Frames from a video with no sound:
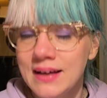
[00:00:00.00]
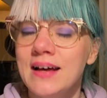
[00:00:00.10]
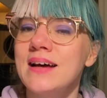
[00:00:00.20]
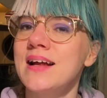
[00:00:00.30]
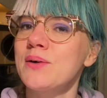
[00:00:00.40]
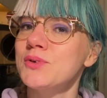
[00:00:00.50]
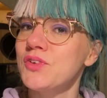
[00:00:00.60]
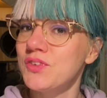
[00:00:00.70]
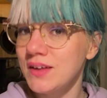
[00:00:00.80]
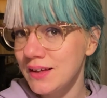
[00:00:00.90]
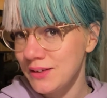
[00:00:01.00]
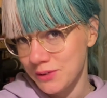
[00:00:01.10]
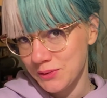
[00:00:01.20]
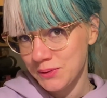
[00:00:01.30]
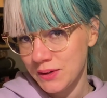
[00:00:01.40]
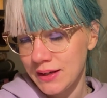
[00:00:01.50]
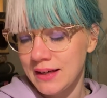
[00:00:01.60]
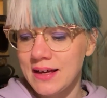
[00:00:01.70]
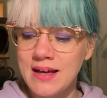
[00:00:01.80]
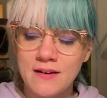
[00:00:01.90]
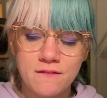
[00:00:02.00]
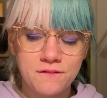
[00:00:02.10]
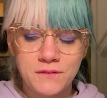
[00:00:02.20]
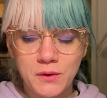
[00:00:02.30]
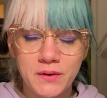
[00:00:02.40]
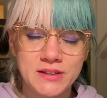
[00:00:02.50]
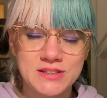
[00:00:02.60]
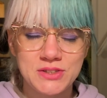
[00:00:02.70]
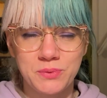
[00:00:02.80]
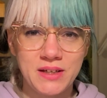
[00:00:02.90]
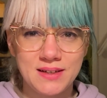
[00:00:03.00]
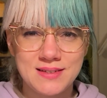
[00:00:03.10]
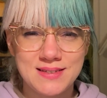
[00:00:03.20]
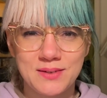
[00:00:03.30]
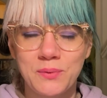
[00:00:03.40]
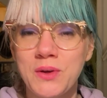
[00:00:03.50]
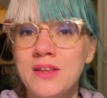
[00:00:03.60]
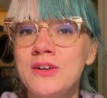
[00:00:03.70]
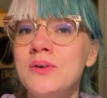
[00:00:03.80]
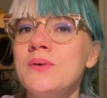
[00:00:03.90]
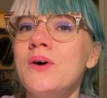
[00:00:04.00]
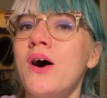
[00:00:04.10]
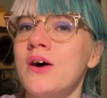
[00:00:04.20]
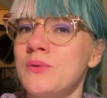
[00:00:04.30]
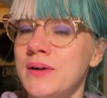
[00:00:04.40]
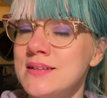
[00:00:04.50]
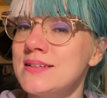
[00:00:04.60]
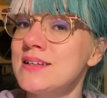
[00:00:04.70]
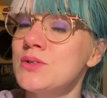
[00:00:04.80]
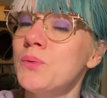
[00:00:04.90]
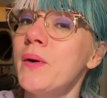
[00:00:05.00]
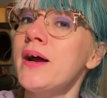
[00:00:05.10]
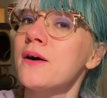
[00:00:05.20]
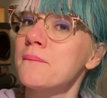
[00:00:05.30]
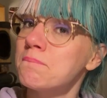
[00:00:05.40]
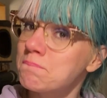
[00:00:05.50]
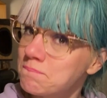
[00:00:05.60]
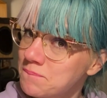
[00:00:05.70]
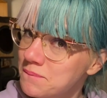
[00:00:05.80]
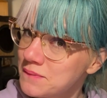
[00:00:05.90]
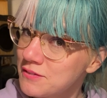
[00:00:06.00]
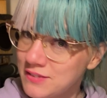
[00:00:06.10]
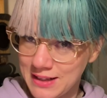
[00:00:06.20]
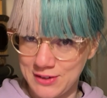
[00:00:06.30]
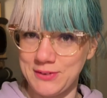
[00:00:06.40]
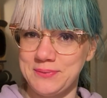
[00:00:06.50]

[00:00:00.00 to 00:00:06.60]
And I will see you in 4-ish weeks with a new On Wednesdays We Wear video.